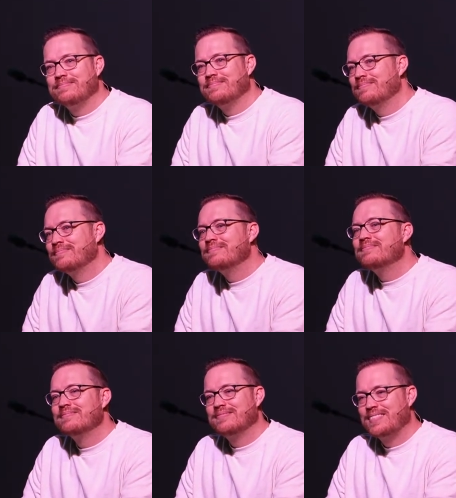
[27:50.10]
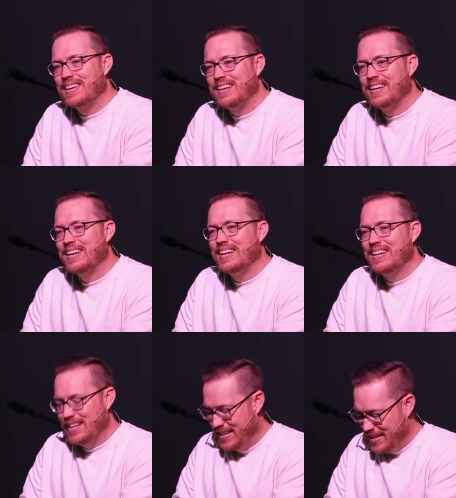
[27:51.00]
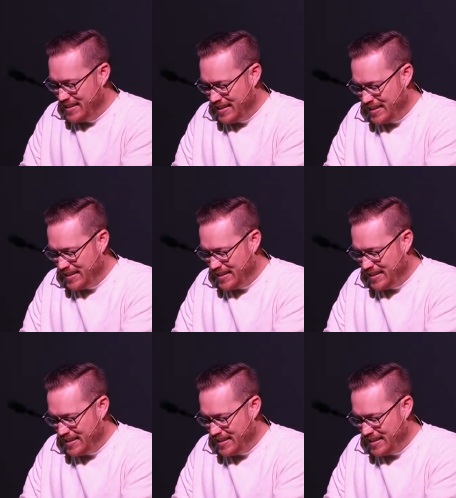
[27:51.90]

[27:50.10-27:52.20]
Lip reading: Nothing is said.